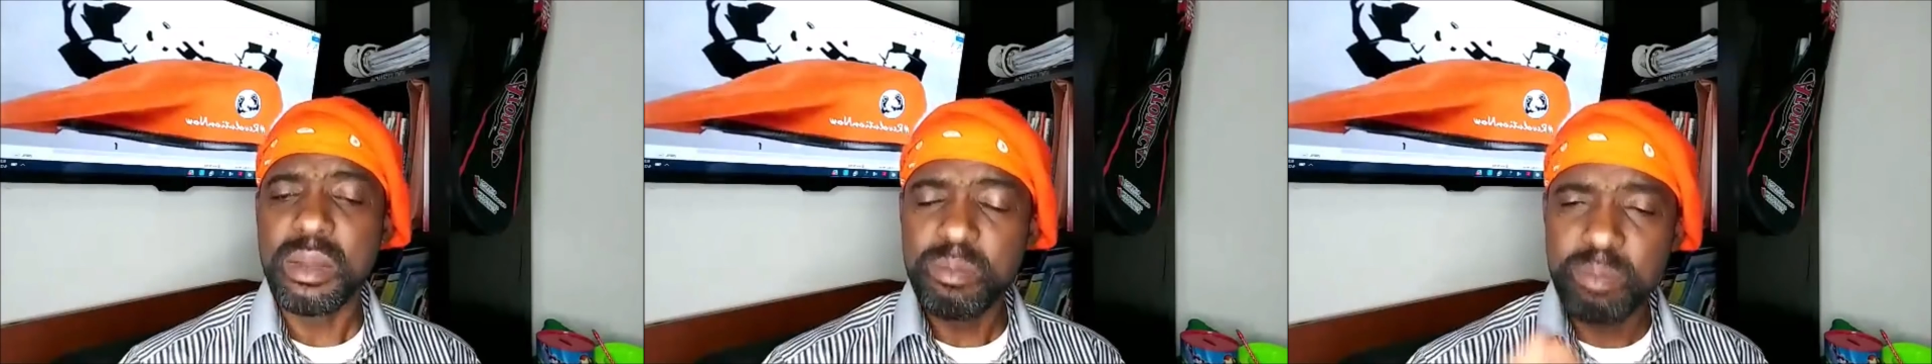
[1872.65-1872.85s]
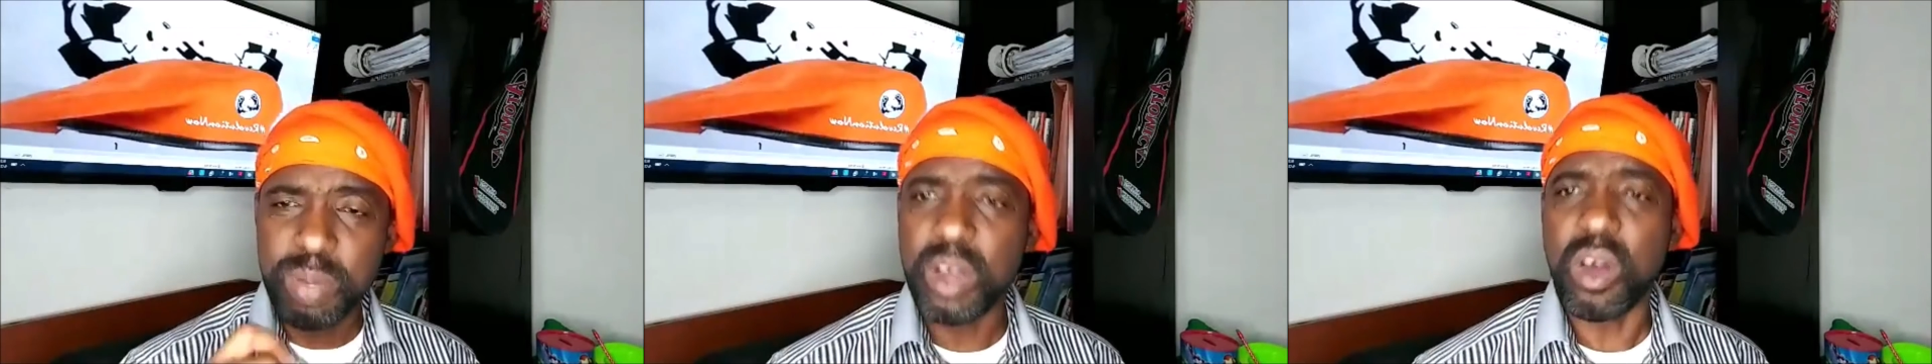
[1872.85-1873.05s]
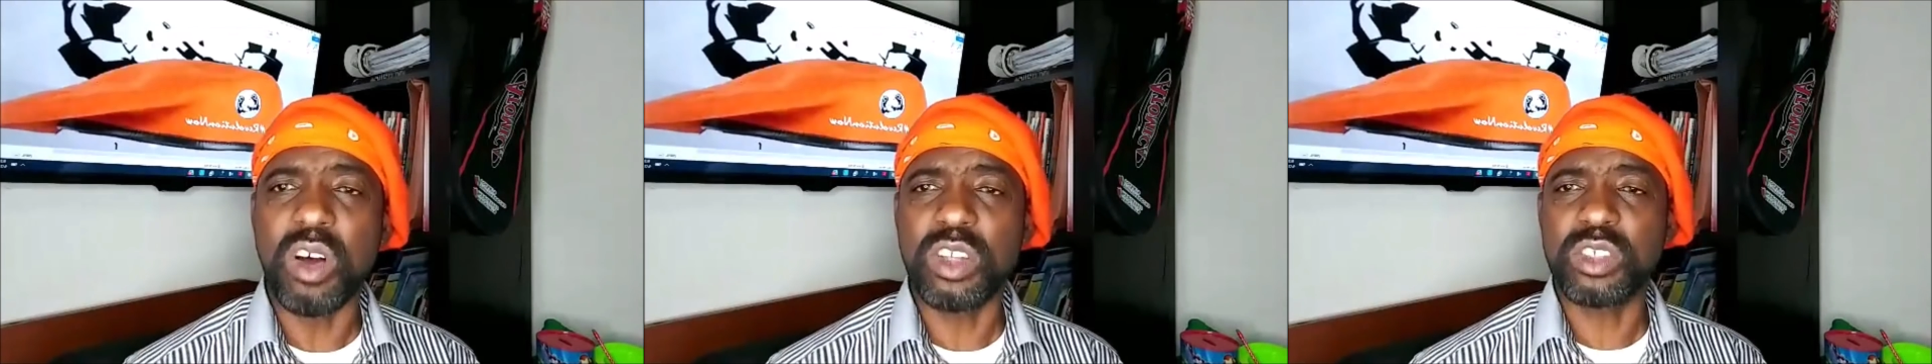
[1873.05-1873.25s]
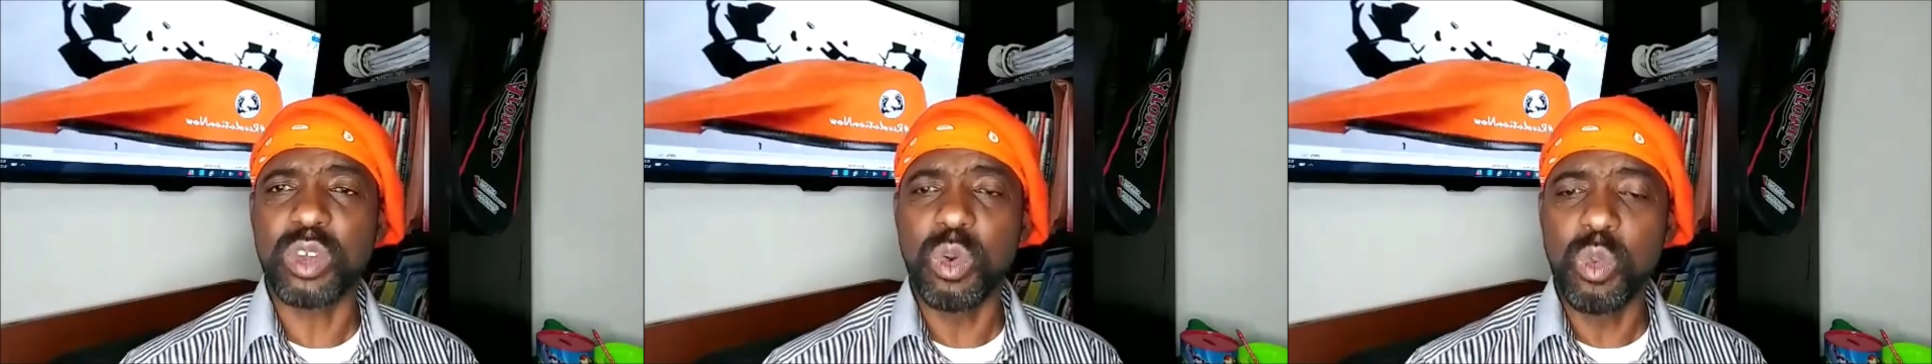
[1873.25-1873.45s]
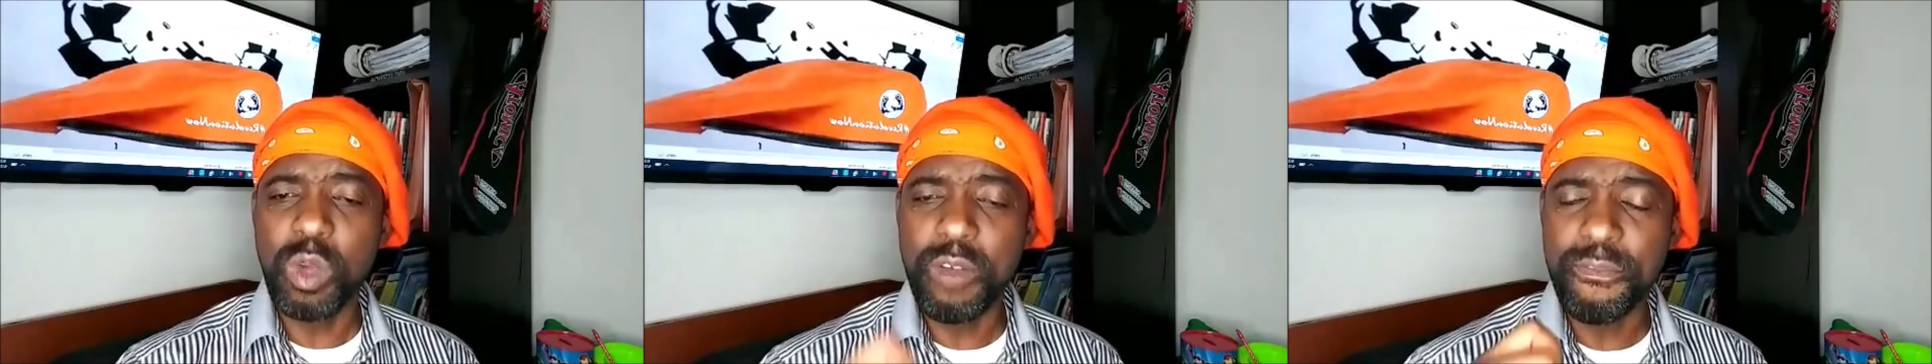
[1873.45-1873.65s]

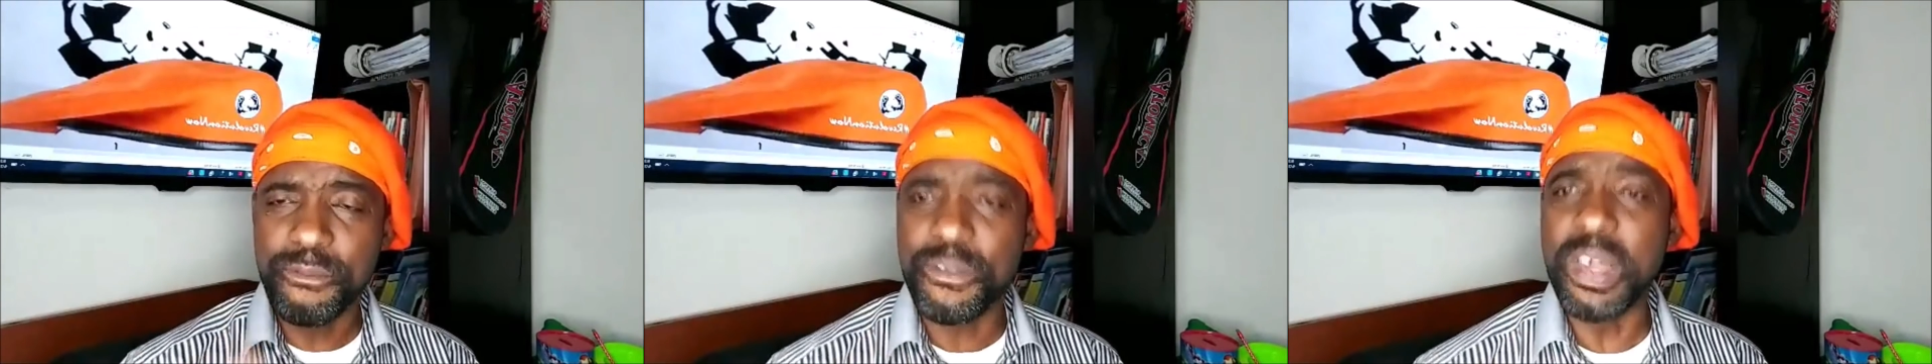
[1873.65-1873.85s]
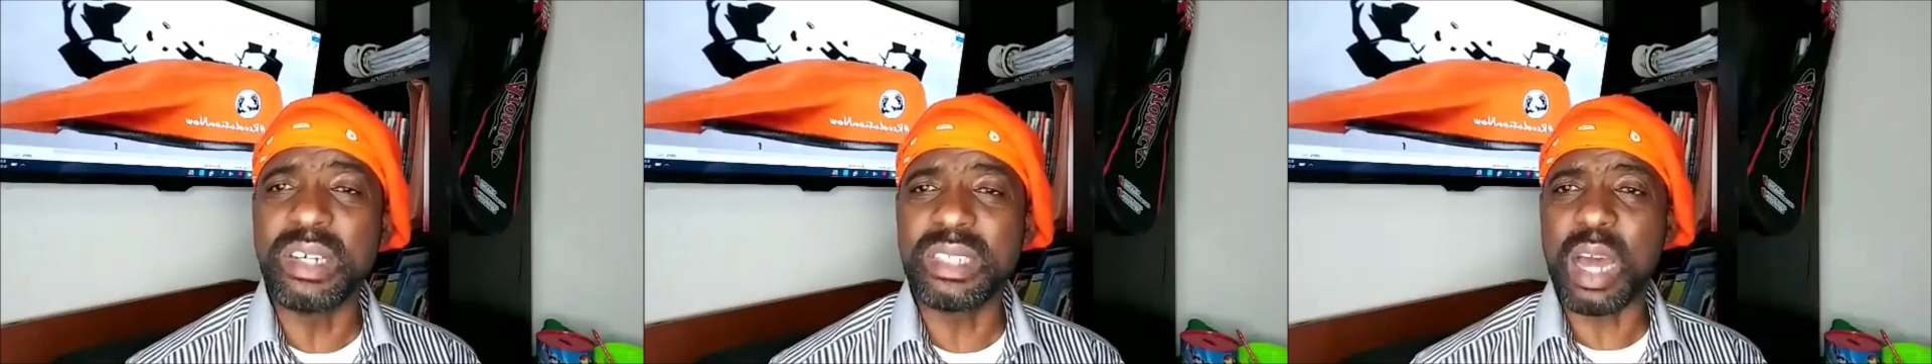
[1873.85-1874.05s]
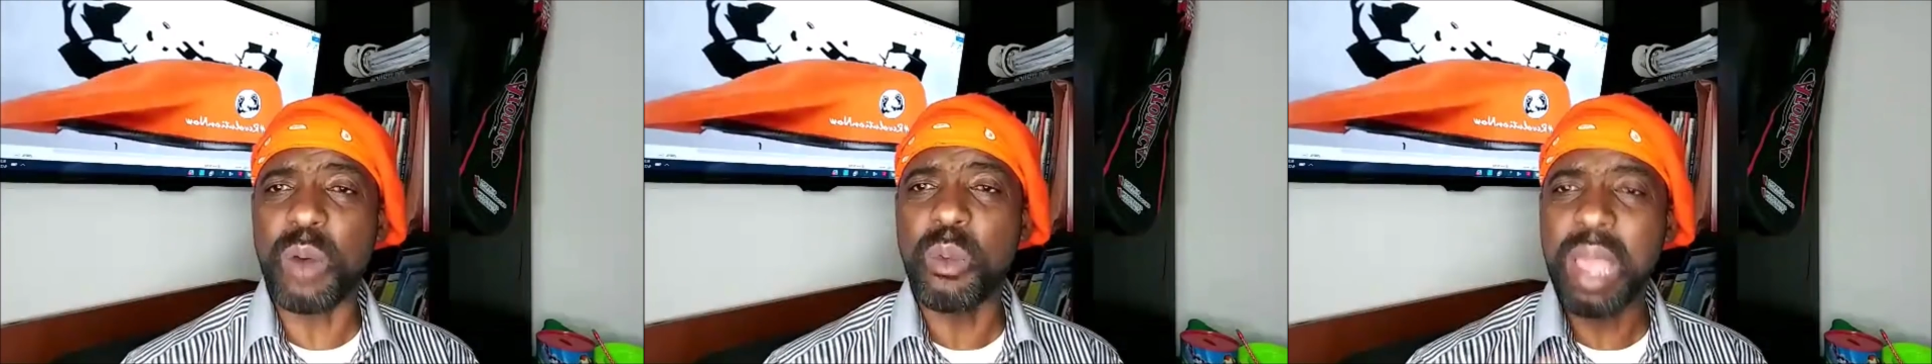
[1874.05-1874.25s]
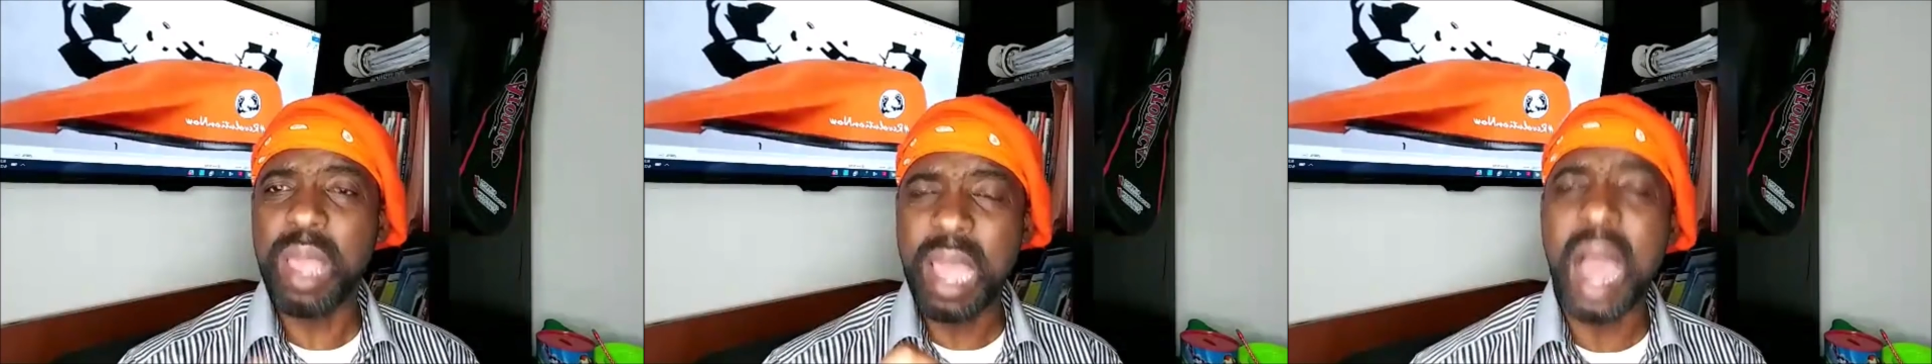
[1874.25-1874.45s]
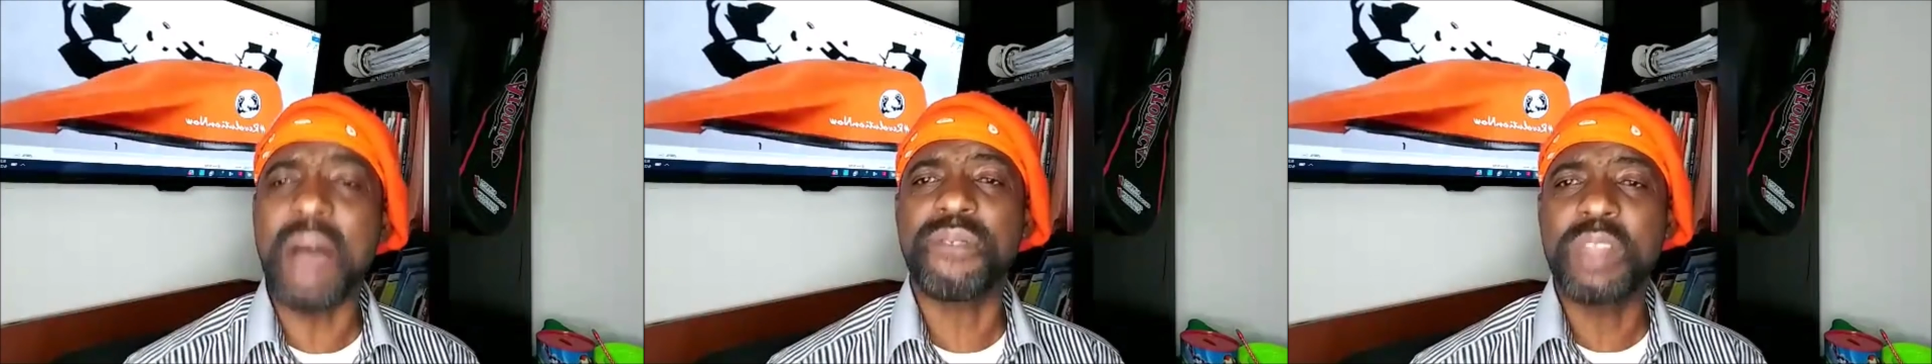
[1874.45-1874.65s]
because we feel that we
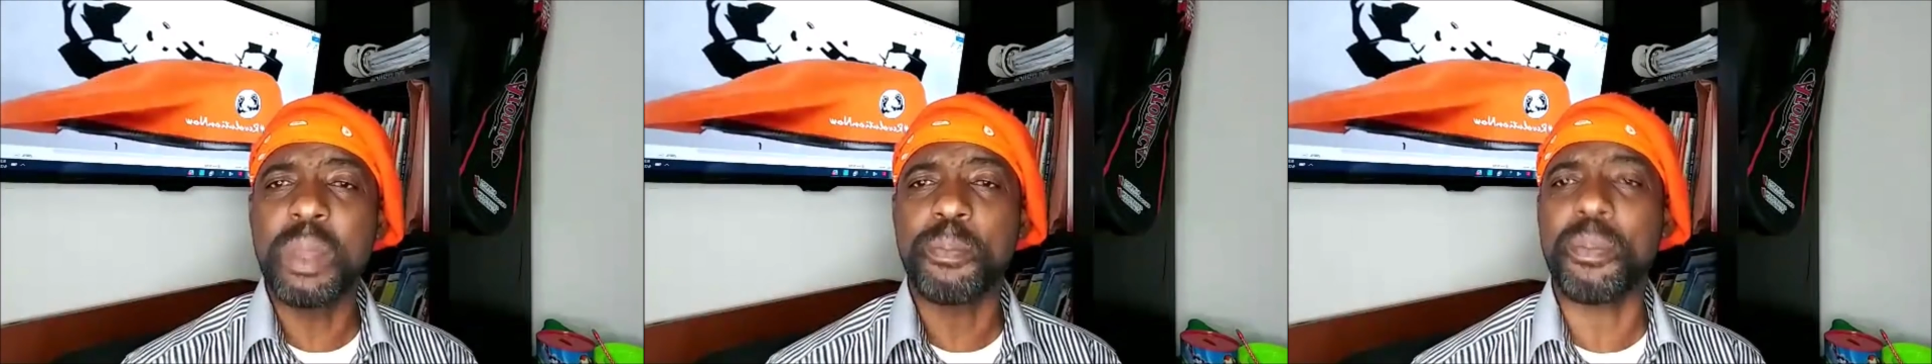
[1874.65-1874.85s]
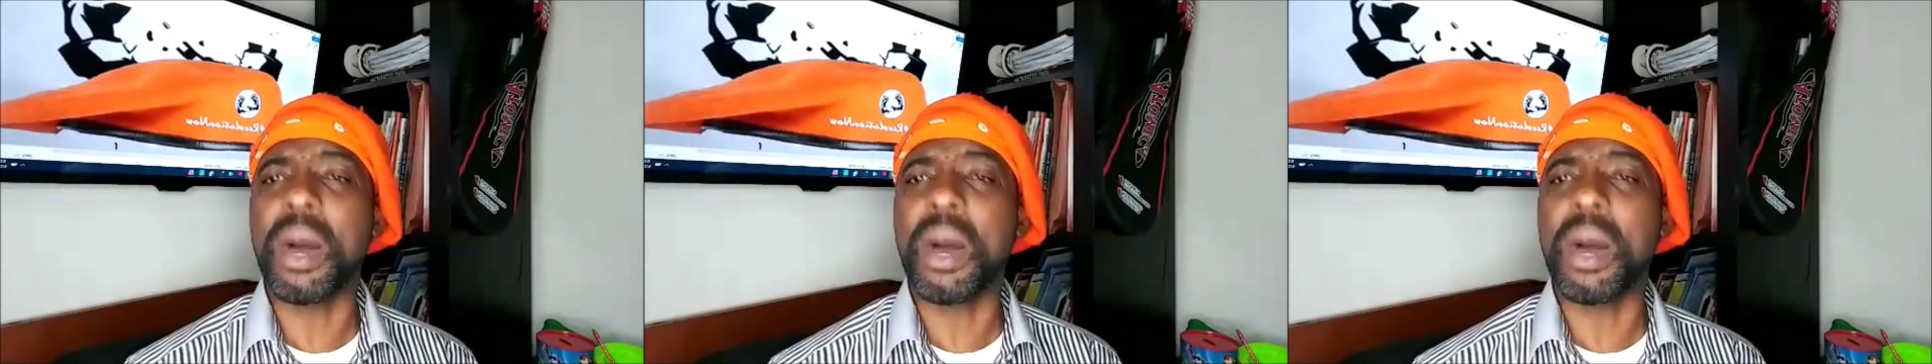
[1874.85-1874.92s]
have the